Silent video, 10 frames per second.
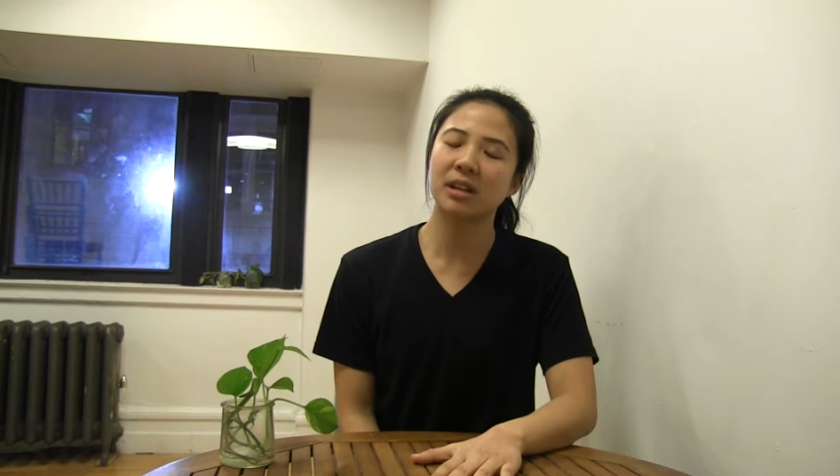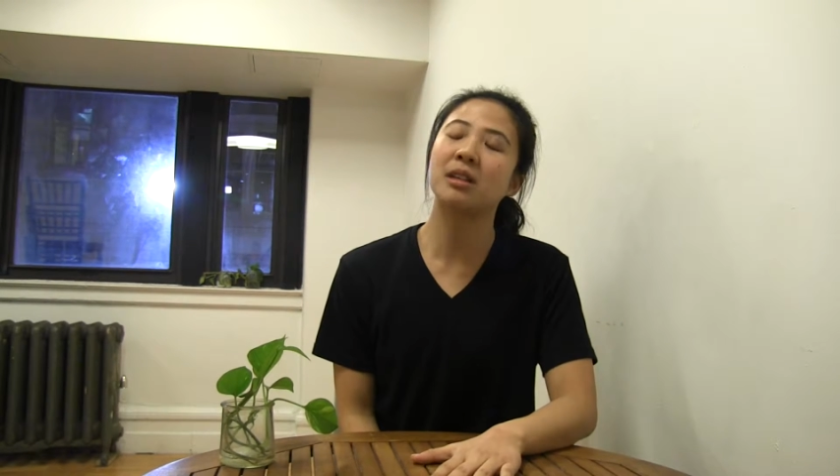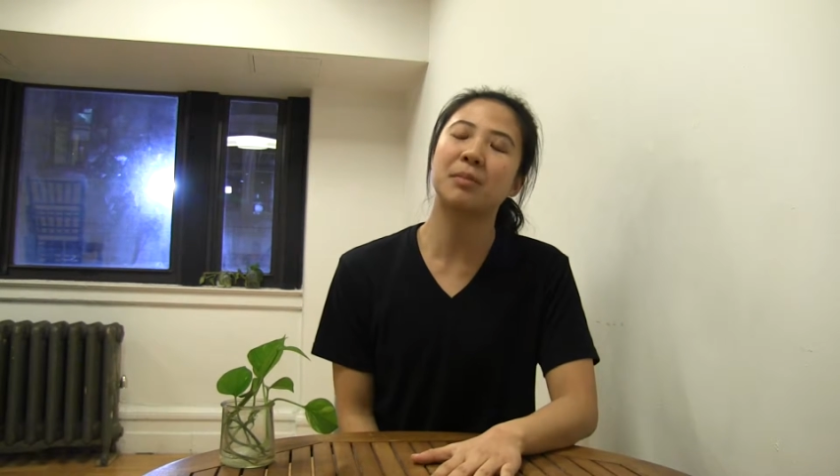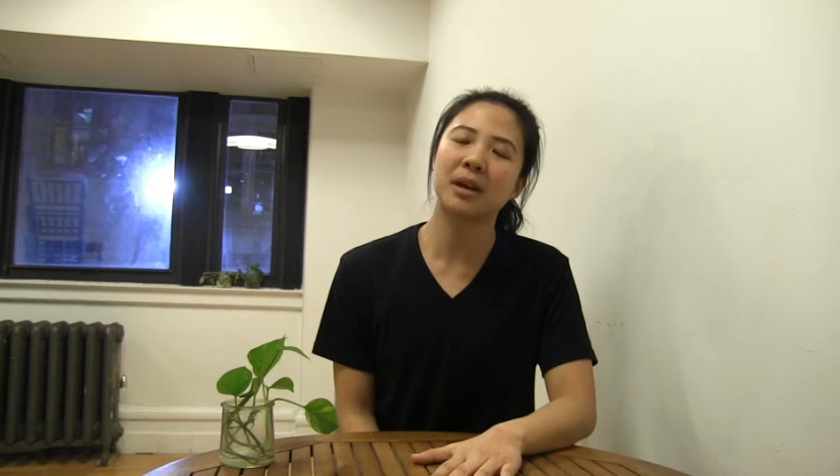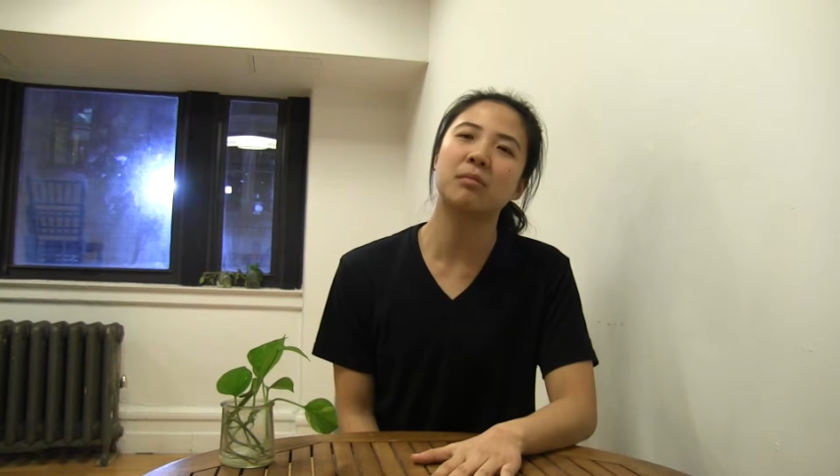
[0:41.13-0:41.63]

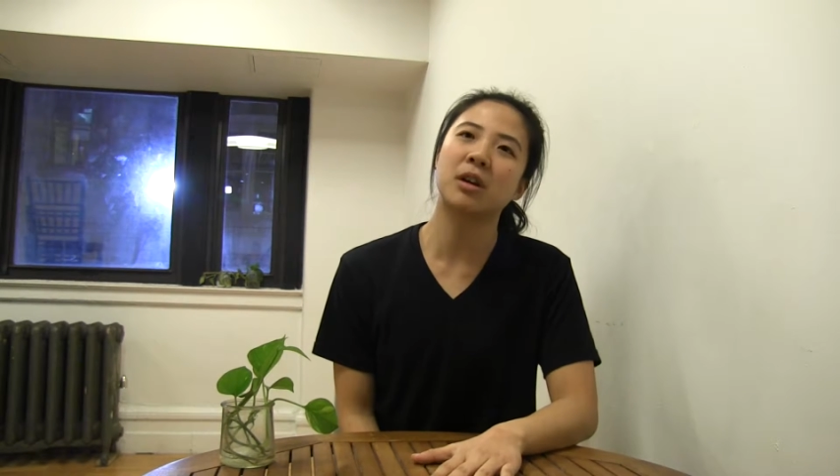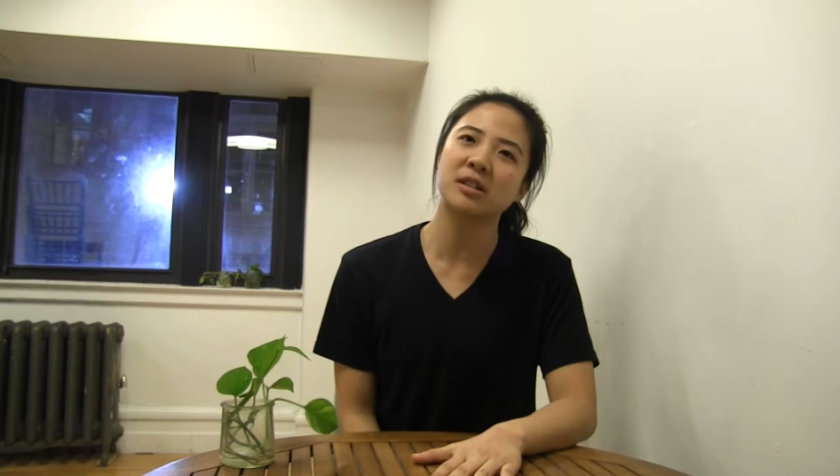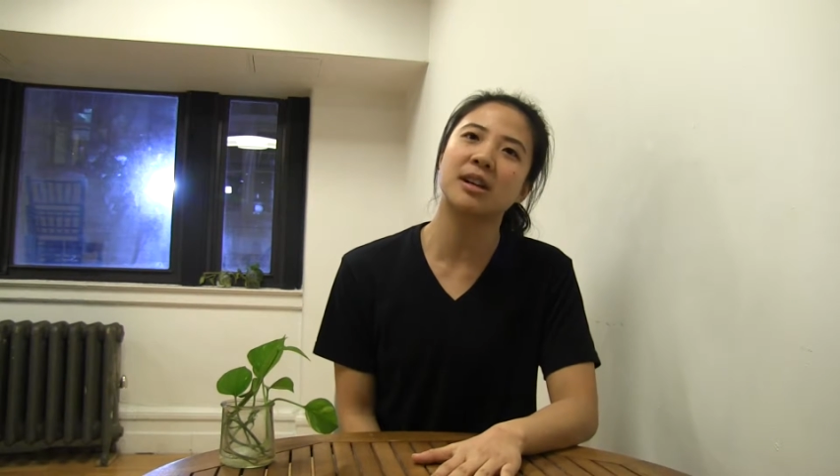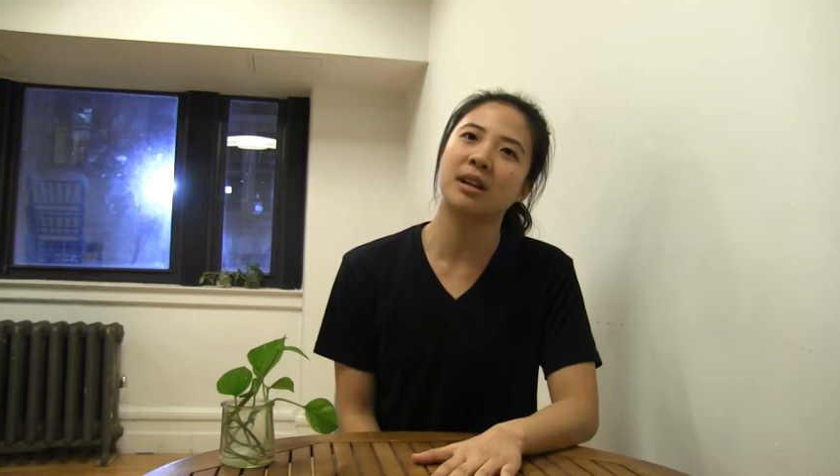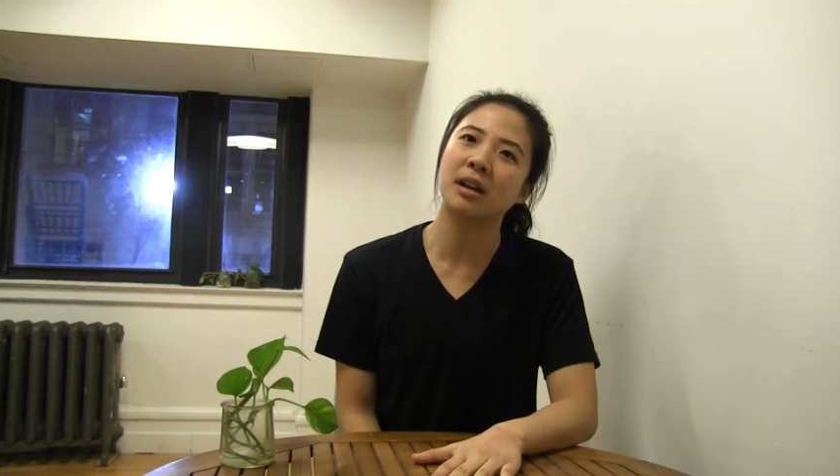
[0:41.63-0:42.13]
independent
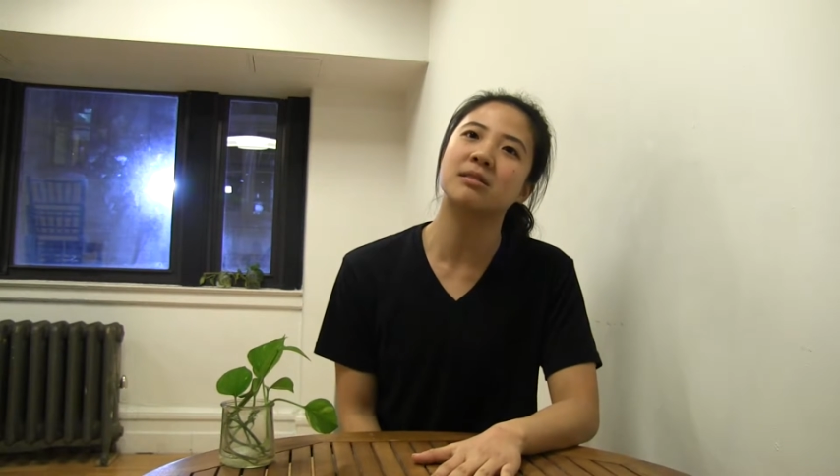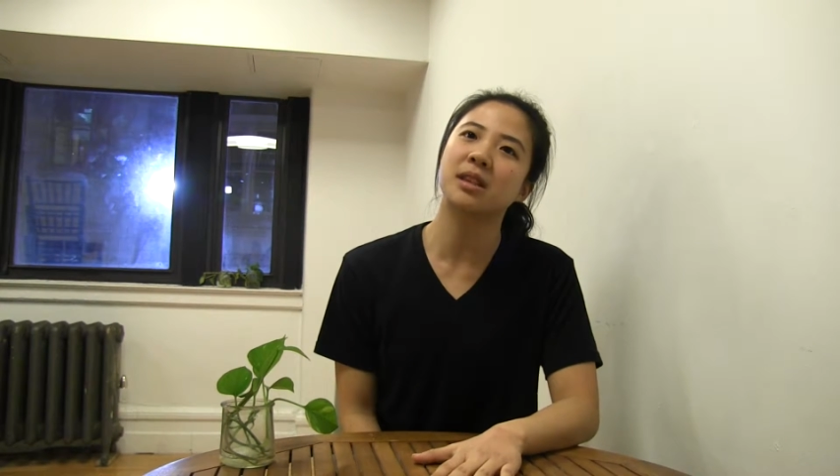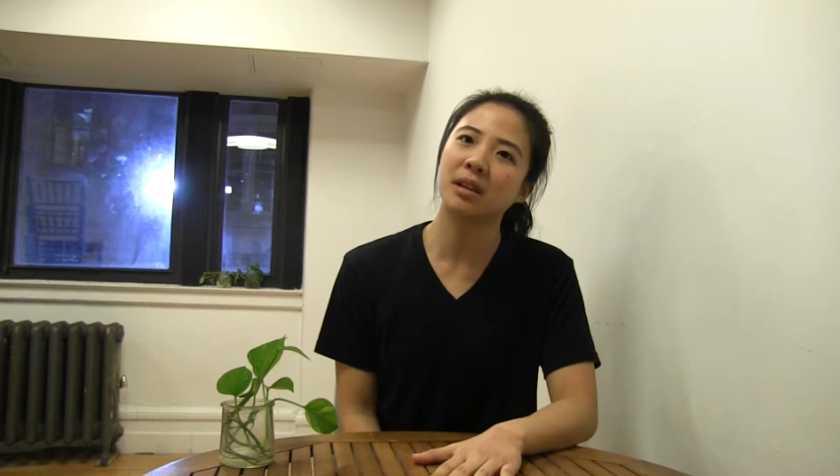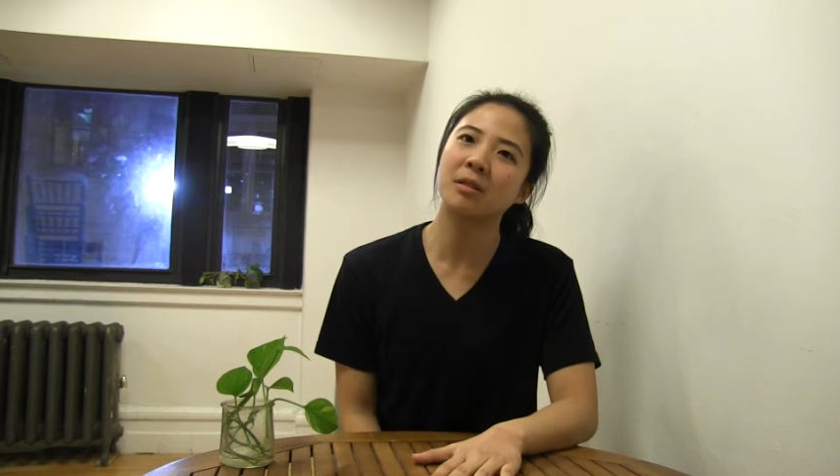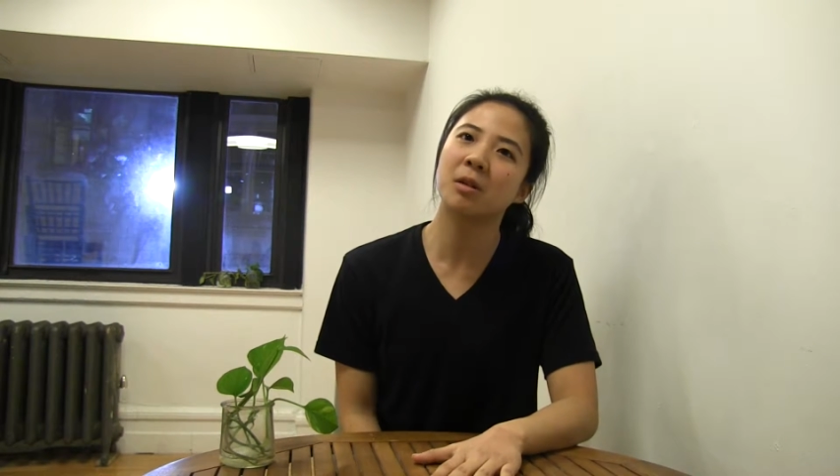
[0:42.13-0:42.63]
project and I was
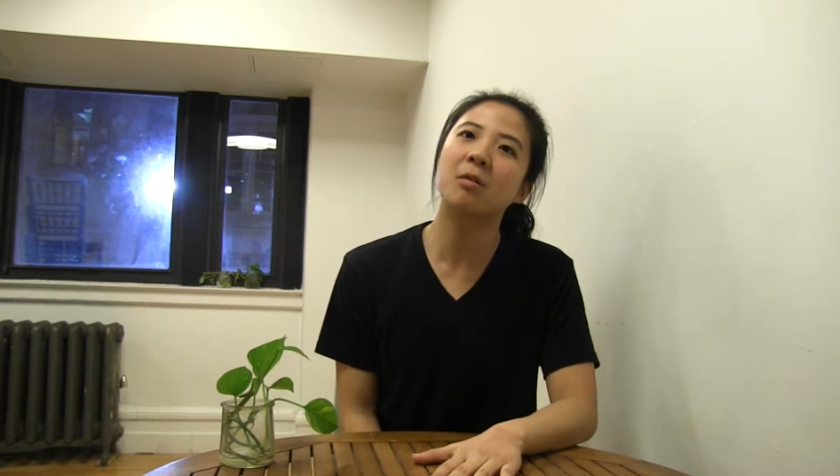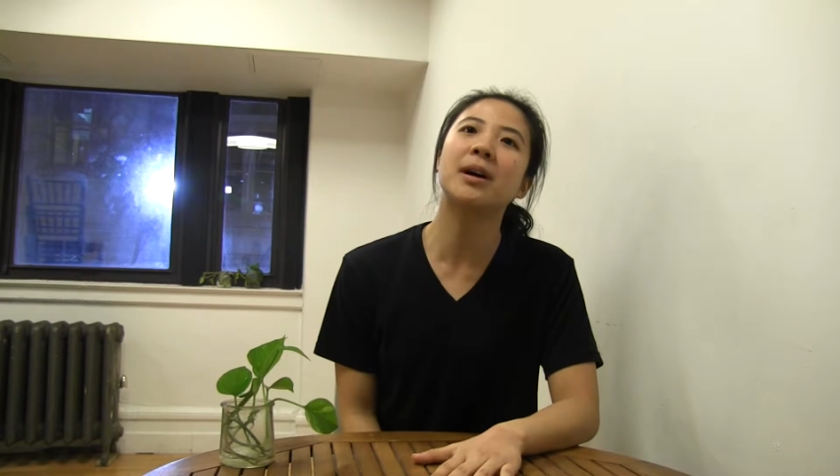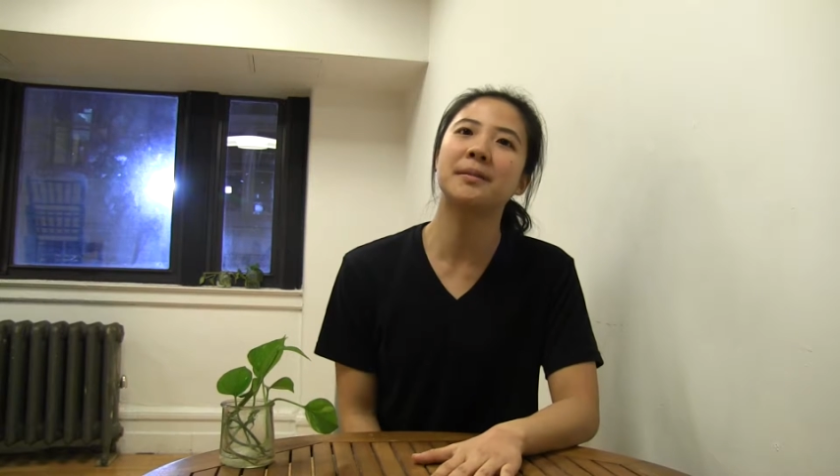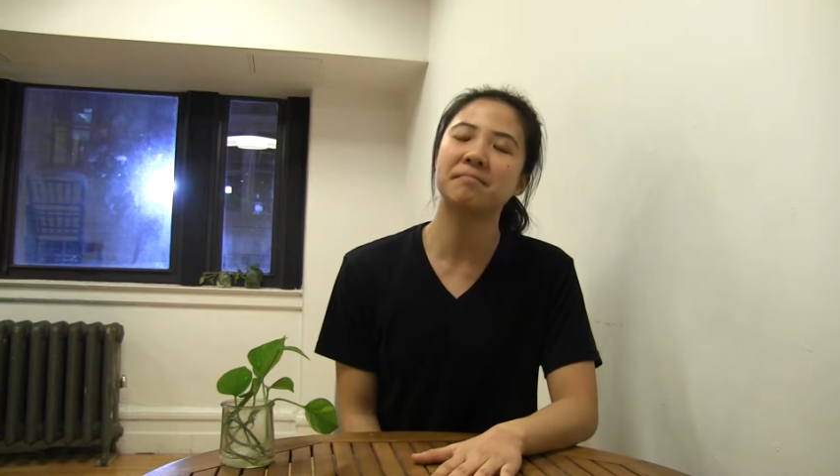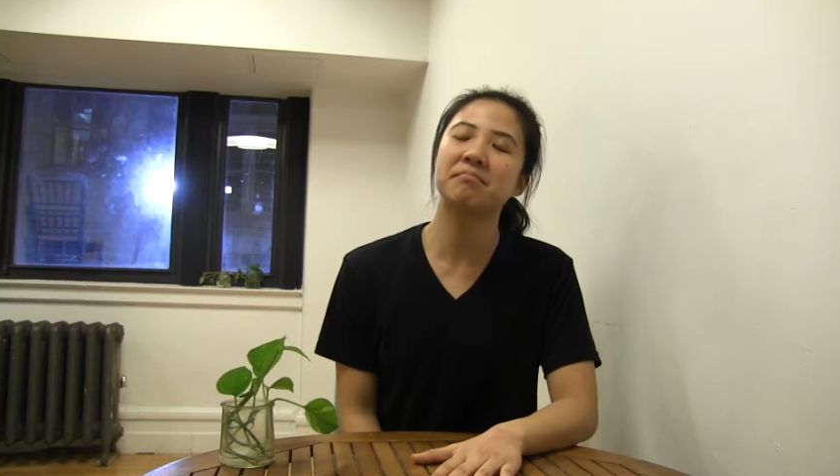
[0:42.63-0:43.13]
like, you know
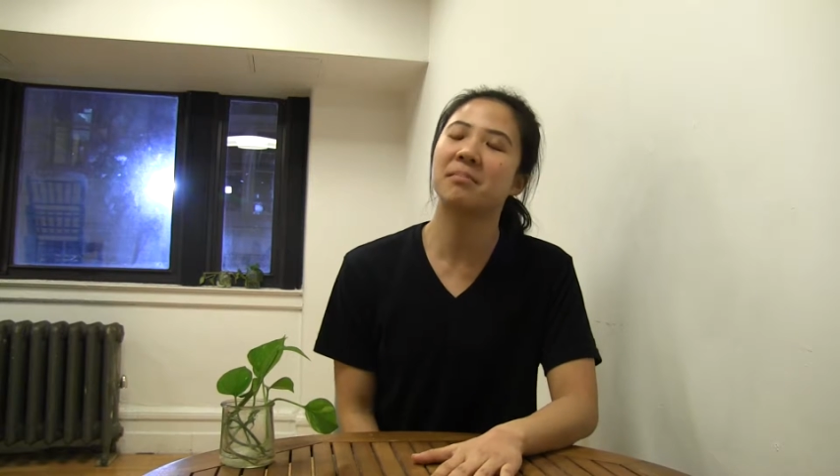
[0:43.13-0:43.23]
what,